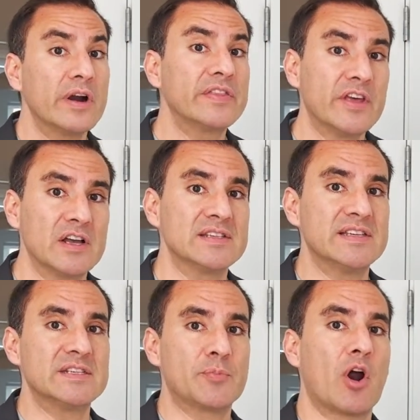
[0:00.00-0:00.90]
does
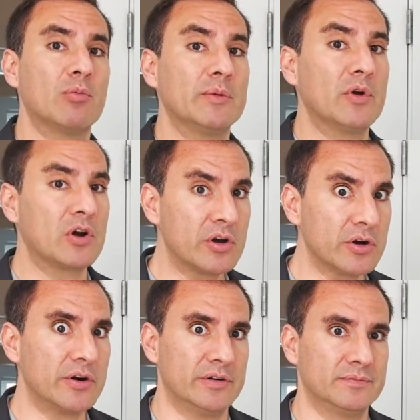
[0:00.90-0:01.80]
this problem
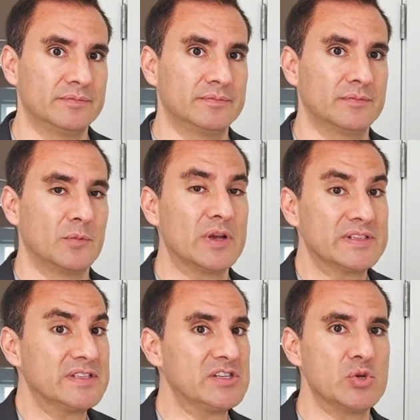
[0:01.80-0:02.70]
occur? What's
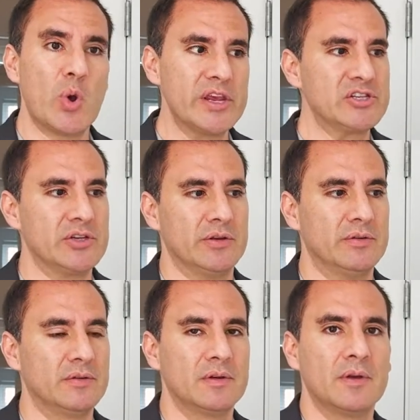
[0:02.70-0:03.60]
the situation?
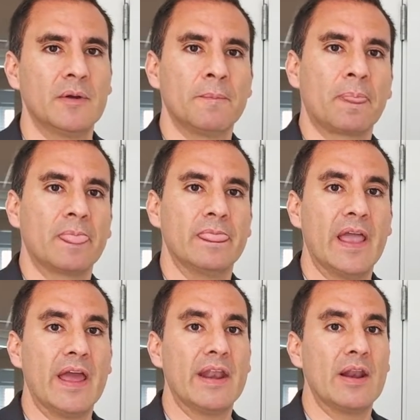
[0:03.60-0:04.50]

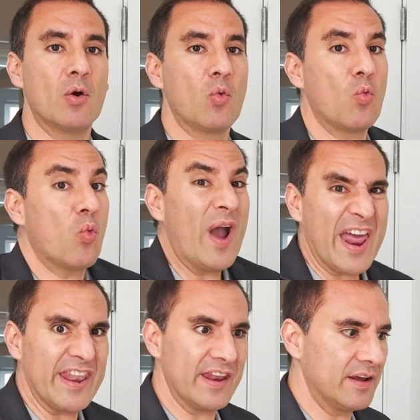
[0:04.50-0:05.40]
Then
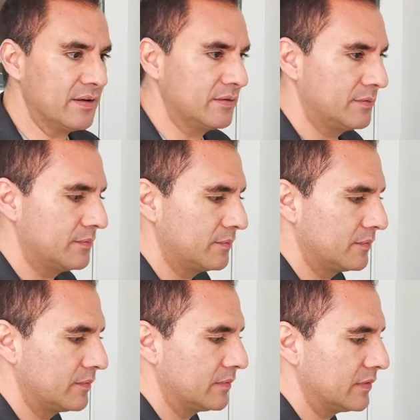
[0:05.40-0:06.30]
when
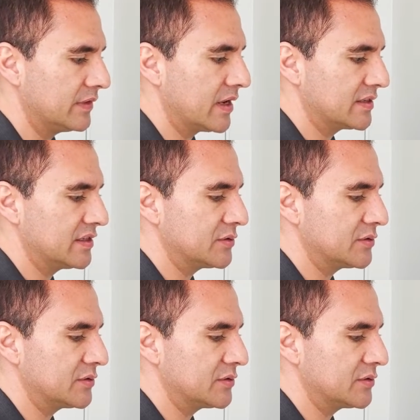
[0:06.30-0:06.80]
does this